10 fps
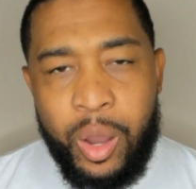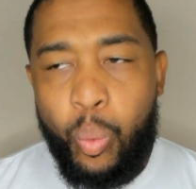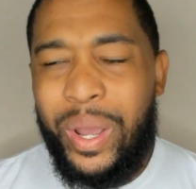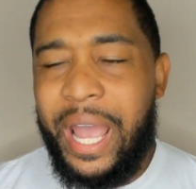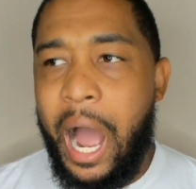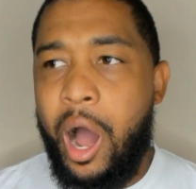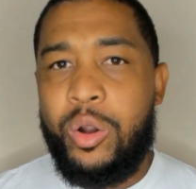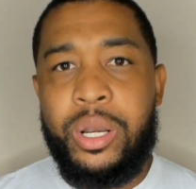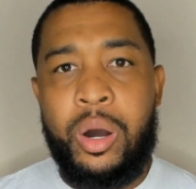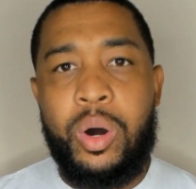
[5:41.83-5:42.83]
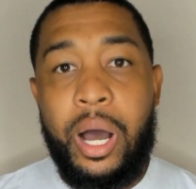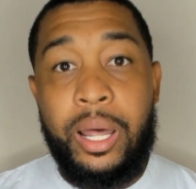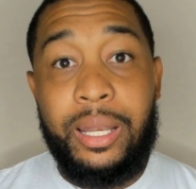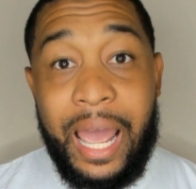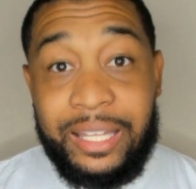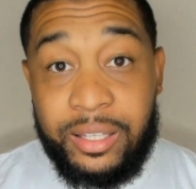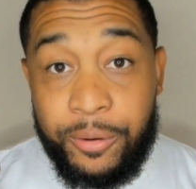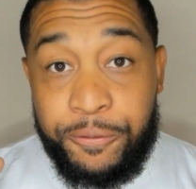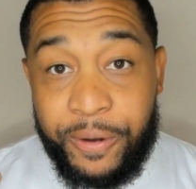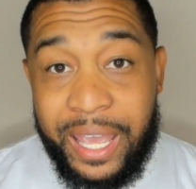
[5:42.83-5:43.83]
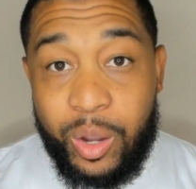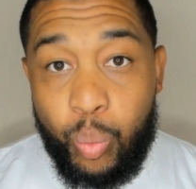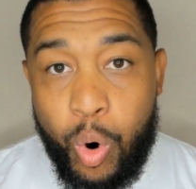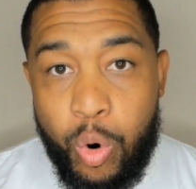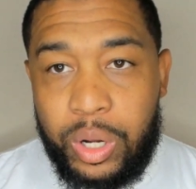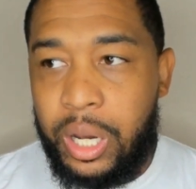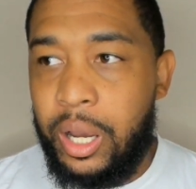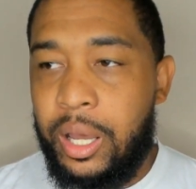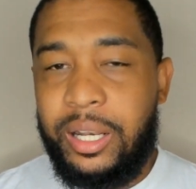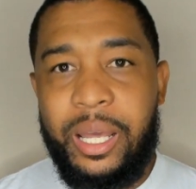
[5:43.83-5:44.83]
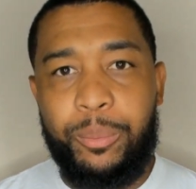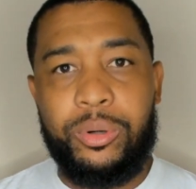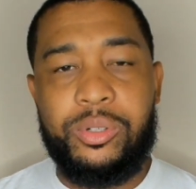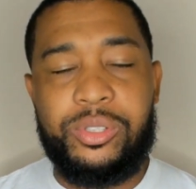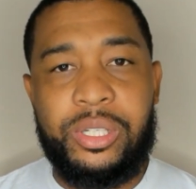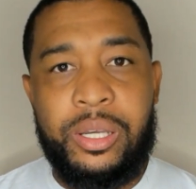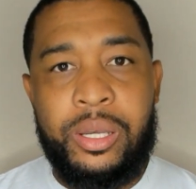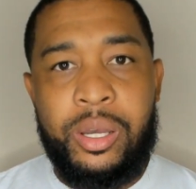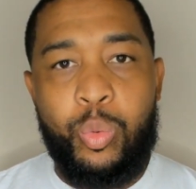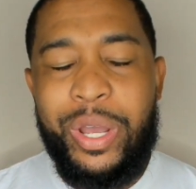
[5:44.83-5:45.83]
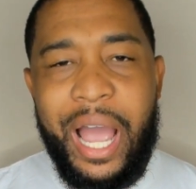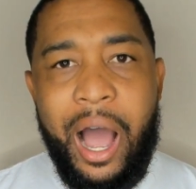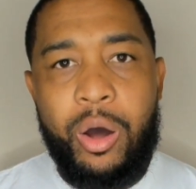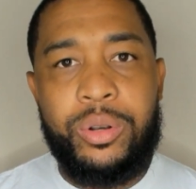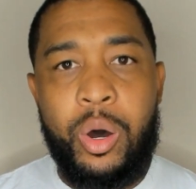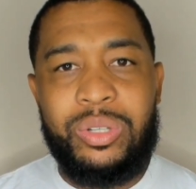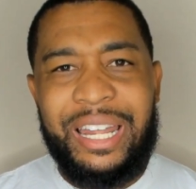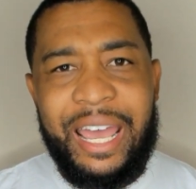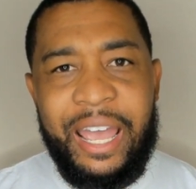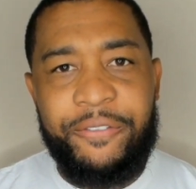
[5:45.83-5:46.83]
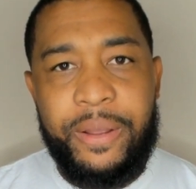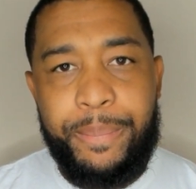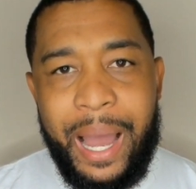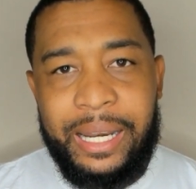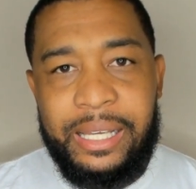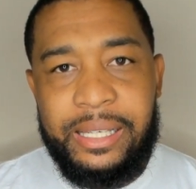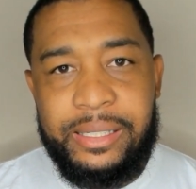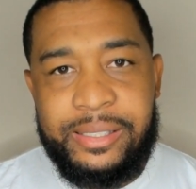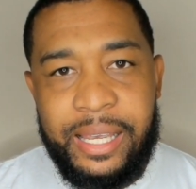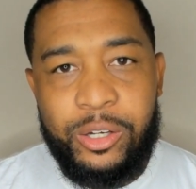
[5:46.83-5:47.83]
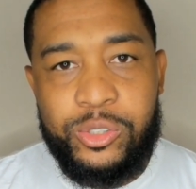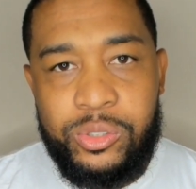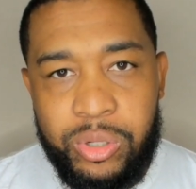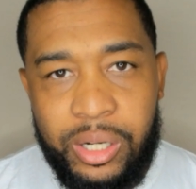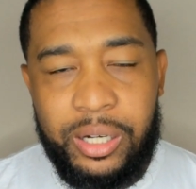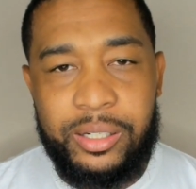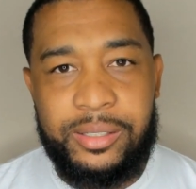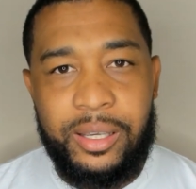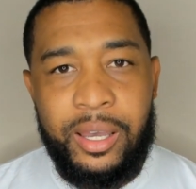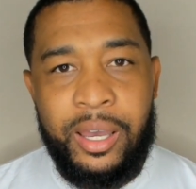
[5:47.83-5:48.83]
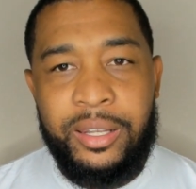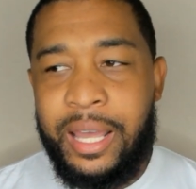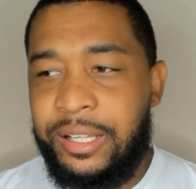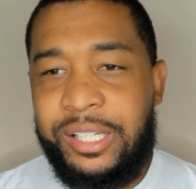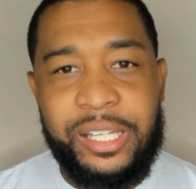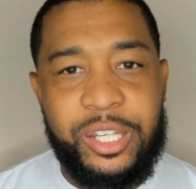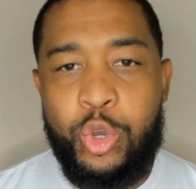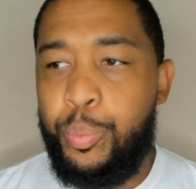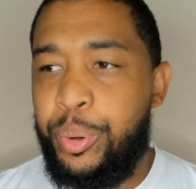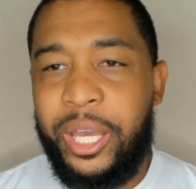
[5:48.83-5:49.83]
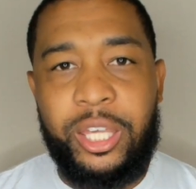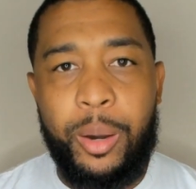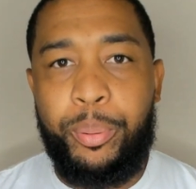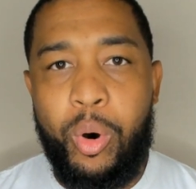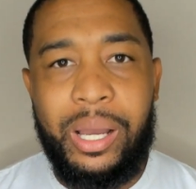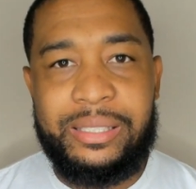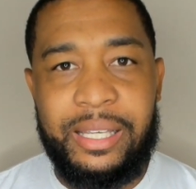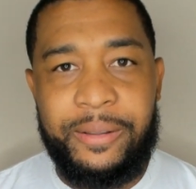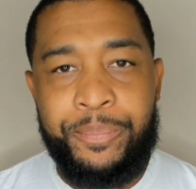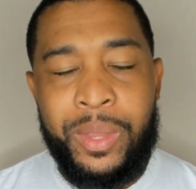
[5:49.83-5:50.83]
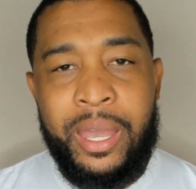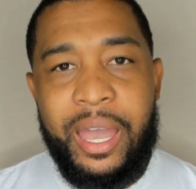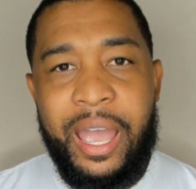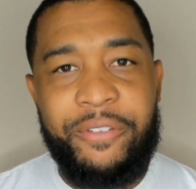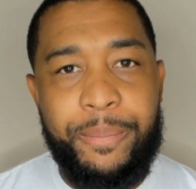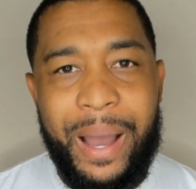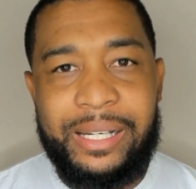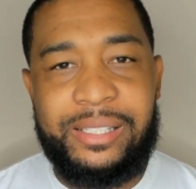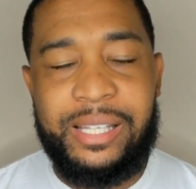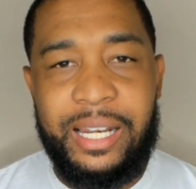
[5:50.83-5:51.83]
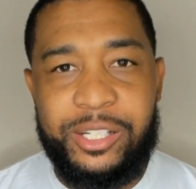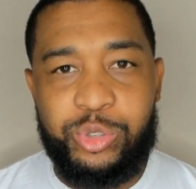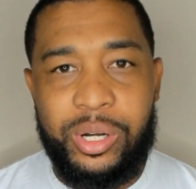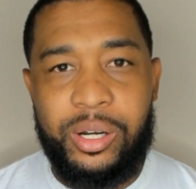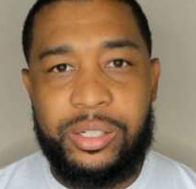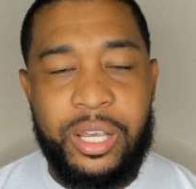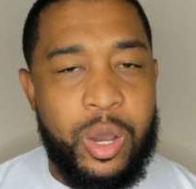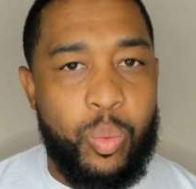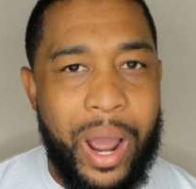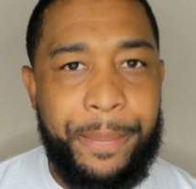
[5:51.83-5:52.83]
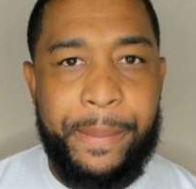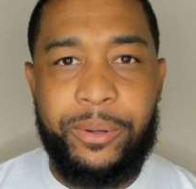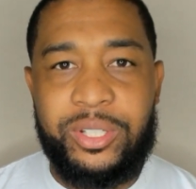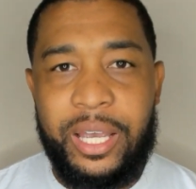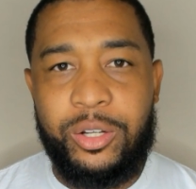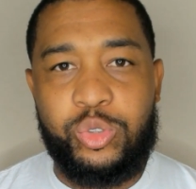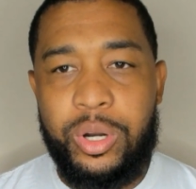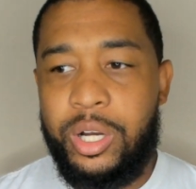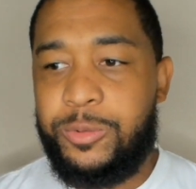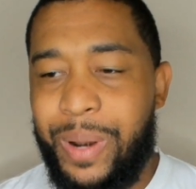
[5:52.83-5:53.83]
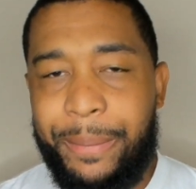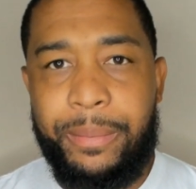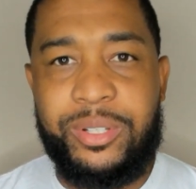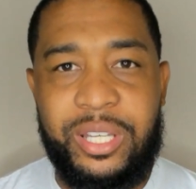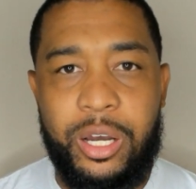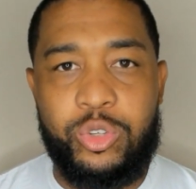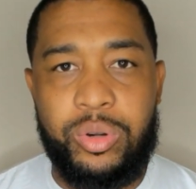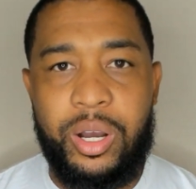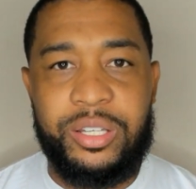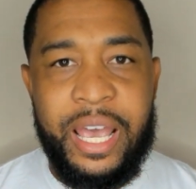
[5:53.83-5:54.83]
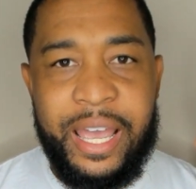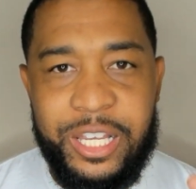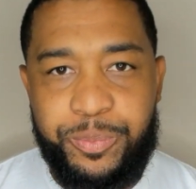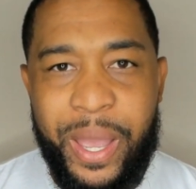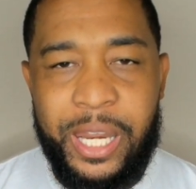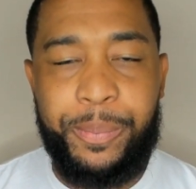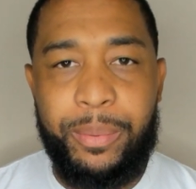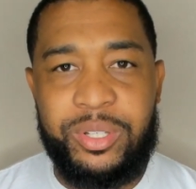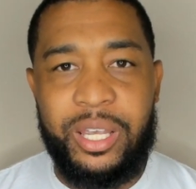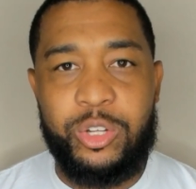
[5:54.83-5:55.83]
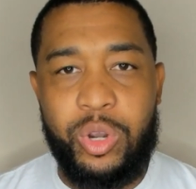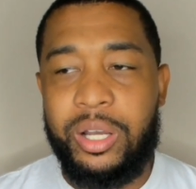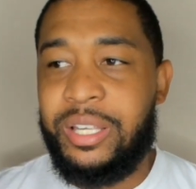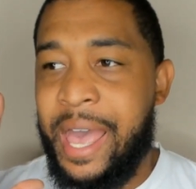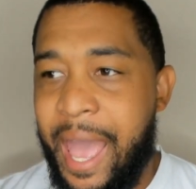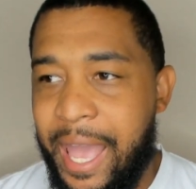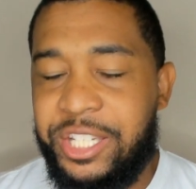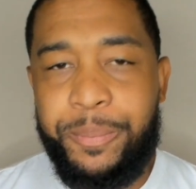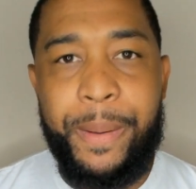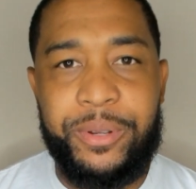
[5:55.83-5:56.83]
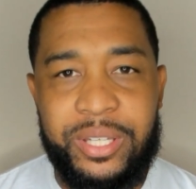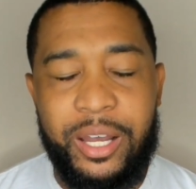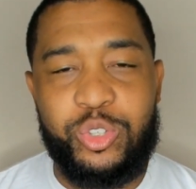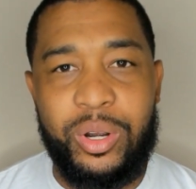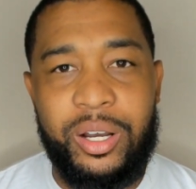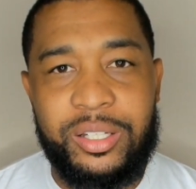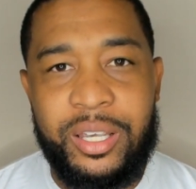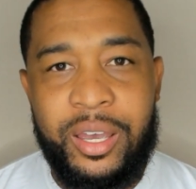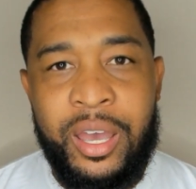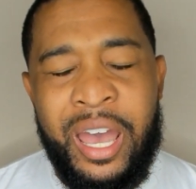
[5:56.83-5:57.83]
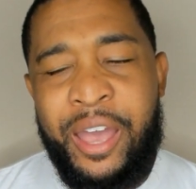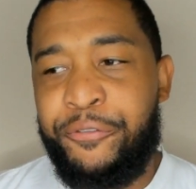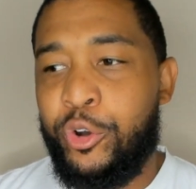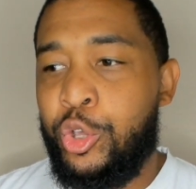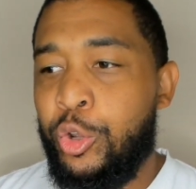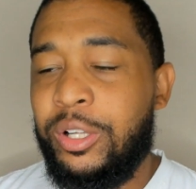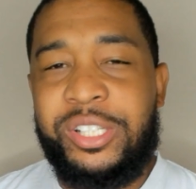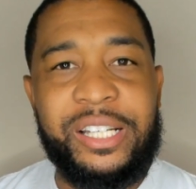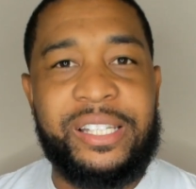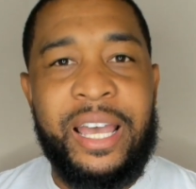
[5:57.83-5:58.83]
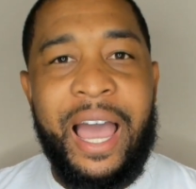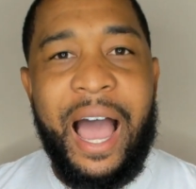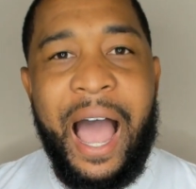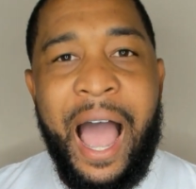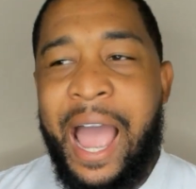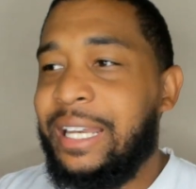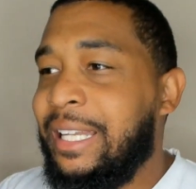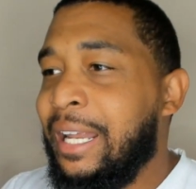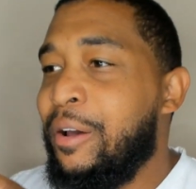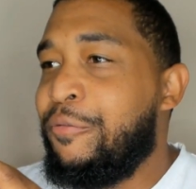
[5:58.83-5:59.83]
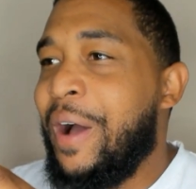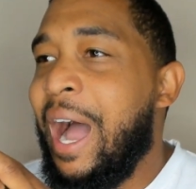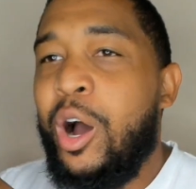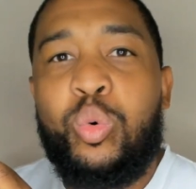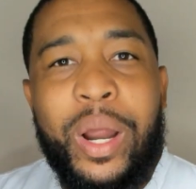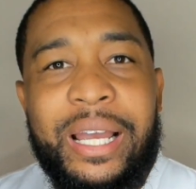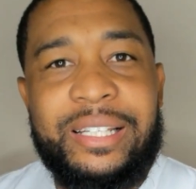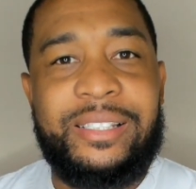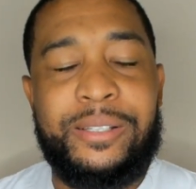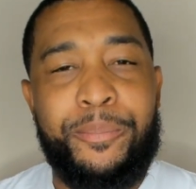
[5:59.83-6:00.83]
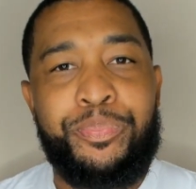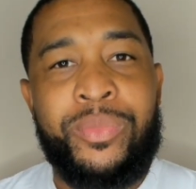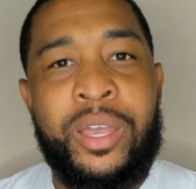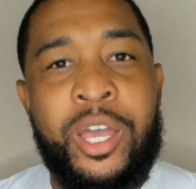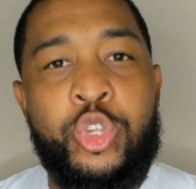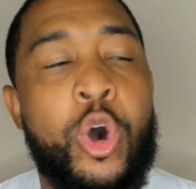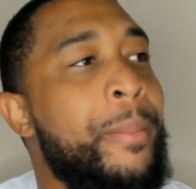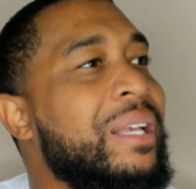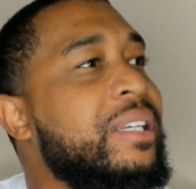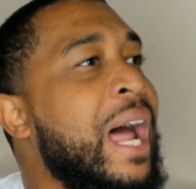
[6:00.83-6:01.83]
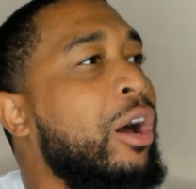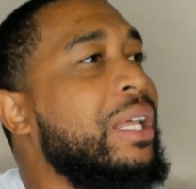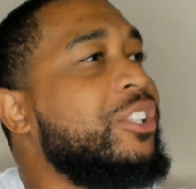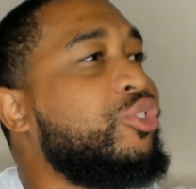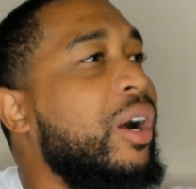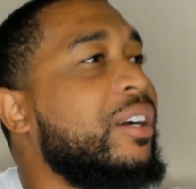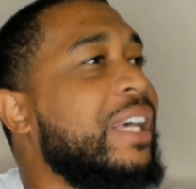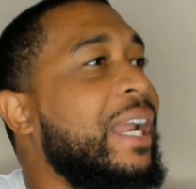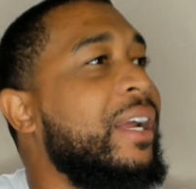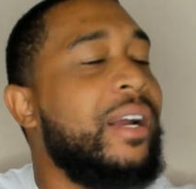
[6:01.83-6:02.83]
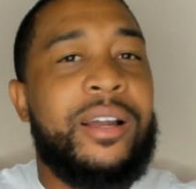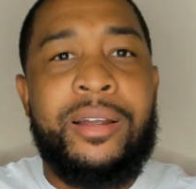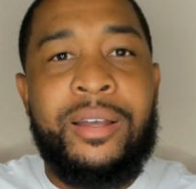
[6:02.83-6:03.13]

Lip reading: We all know, unlike the fake woke liberals, we all know that everybody sells drugs. You pick your poison. Everybody's selling drugs. White people sell drugs, black people sell drugs, Hispanic people sell drugs, Asian people sell drugs. And for you to just identify a race, you're missing all these drugs out here.